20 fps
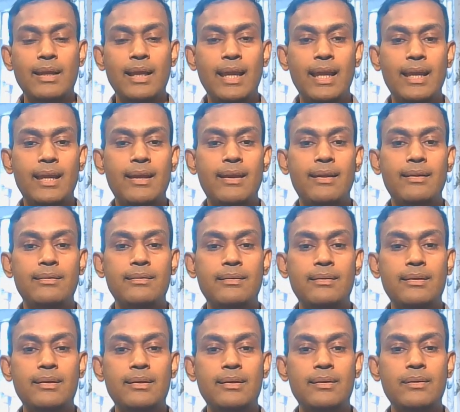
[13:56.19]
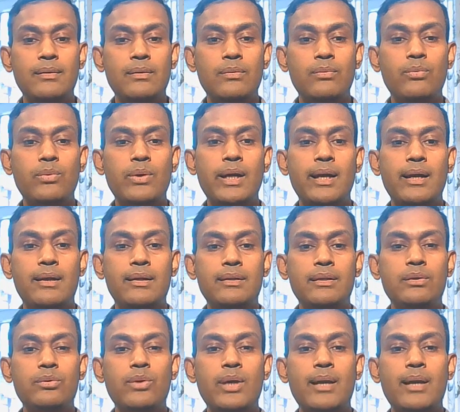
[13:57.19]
and where you